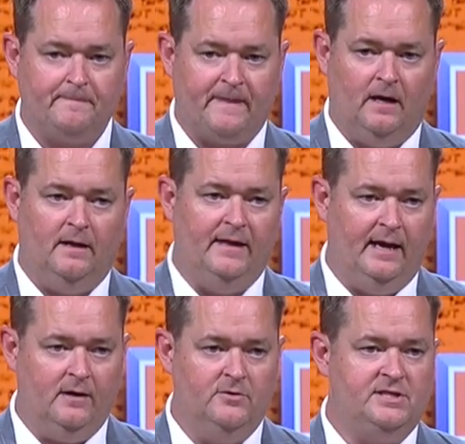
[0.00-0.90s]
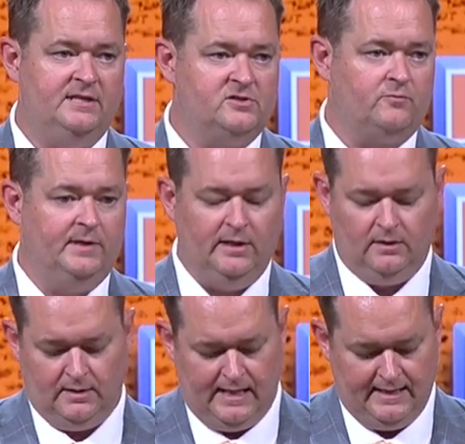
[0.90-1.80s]
The energy is
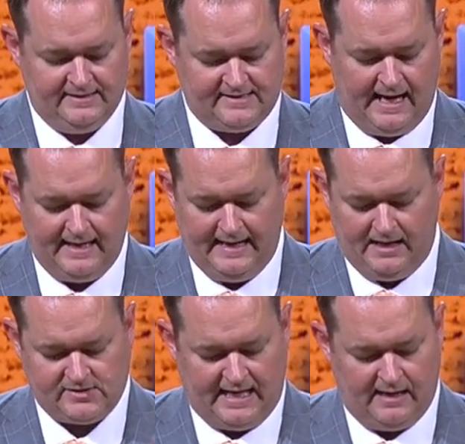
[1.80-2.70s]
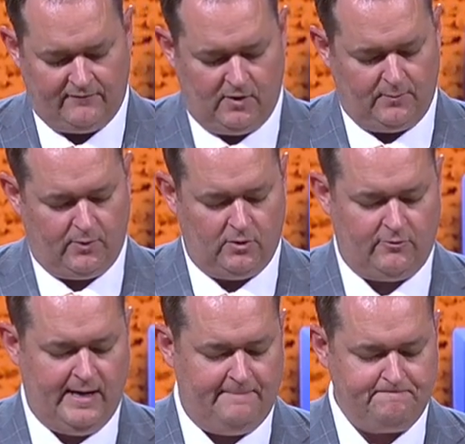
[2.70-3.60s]
real inside and outside of our
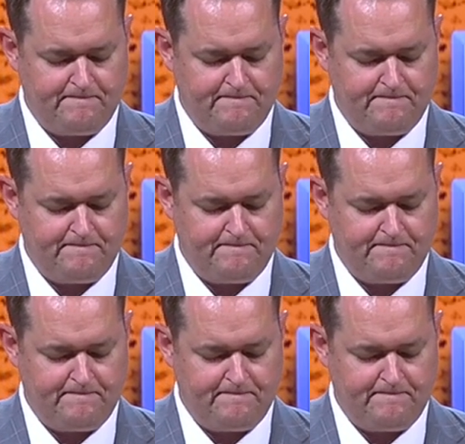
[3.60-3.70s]
program.